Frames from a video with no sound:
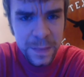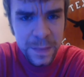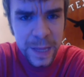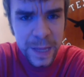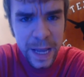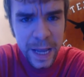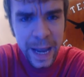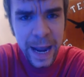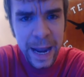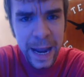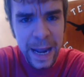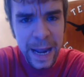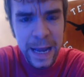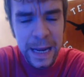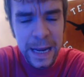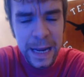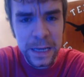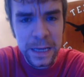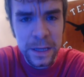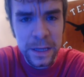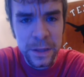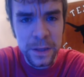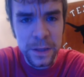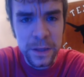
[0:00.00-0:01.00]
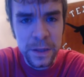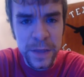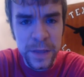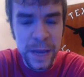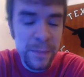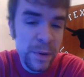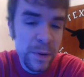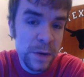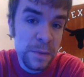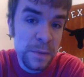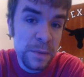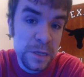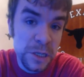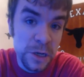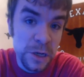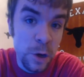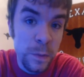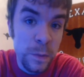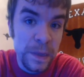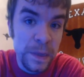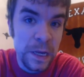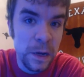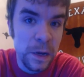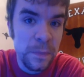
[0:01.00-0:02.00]
and they pretty much know
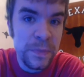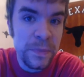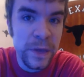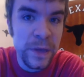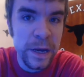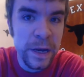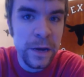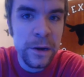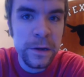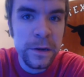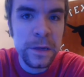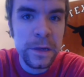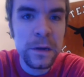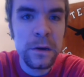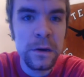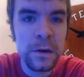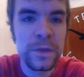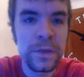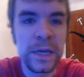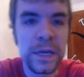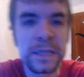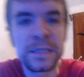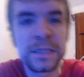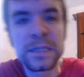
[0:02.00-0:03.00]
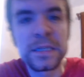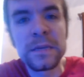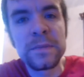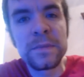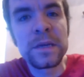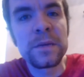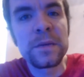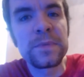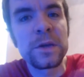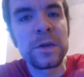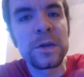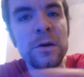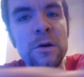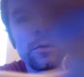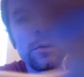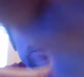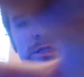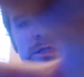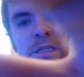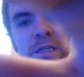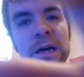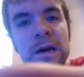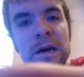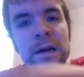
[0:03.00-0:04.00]
me up there. They see me up there all the
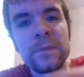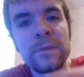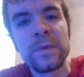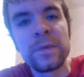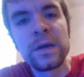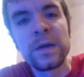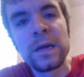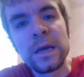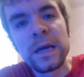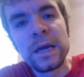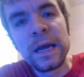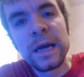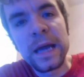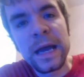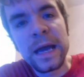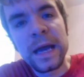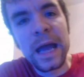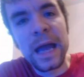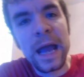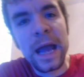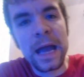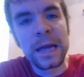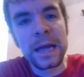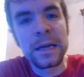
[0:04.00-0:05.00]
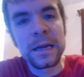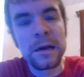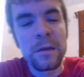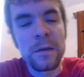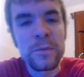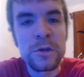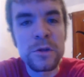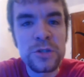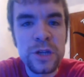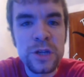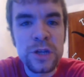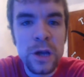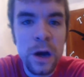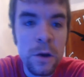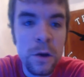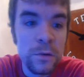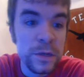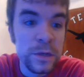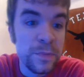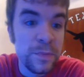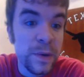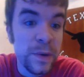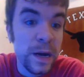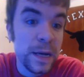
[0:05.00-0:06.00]
time. And I'm usually
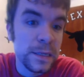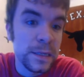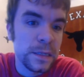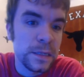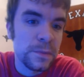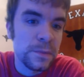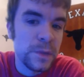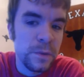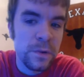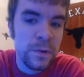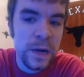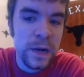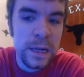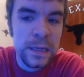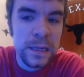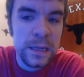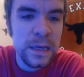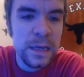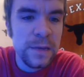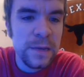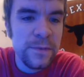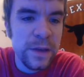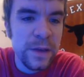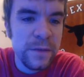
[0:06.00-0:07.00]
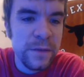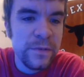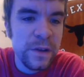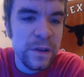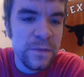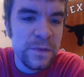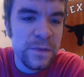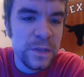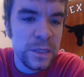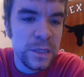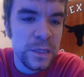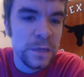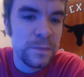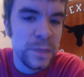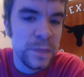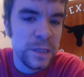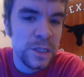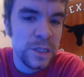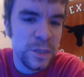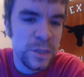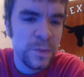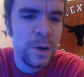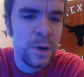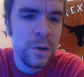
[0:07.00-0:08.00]
always buying something when I leave, even if it's something
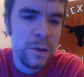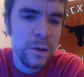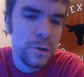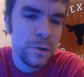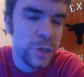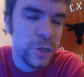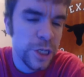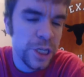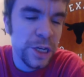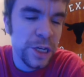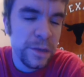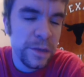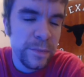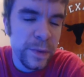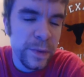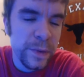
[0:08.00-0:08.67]
small or cheap.